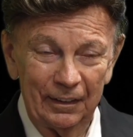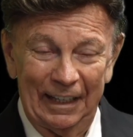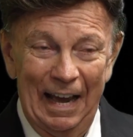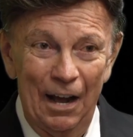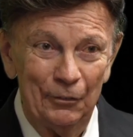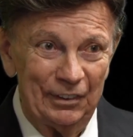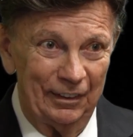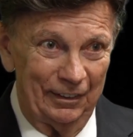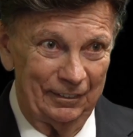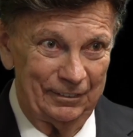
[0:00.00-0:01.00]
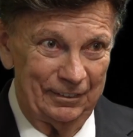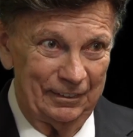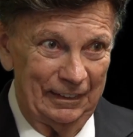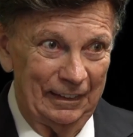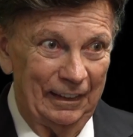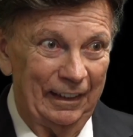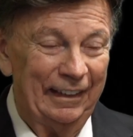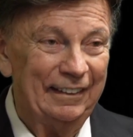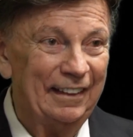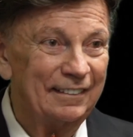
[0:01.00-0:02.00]
countenance he
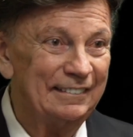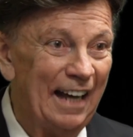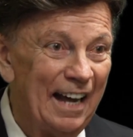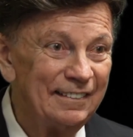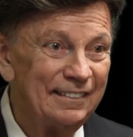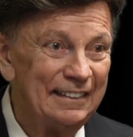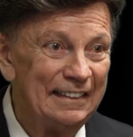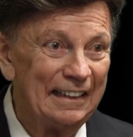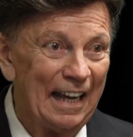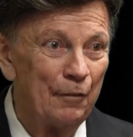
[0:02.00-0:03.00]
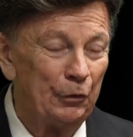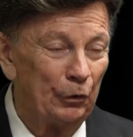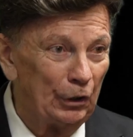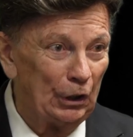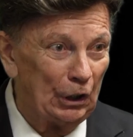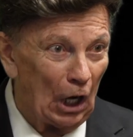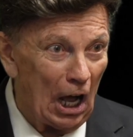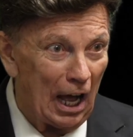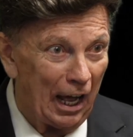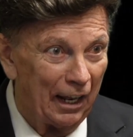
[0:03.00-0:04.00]
does not seek after
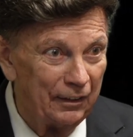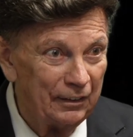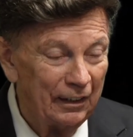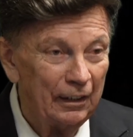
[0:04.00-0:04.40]
God,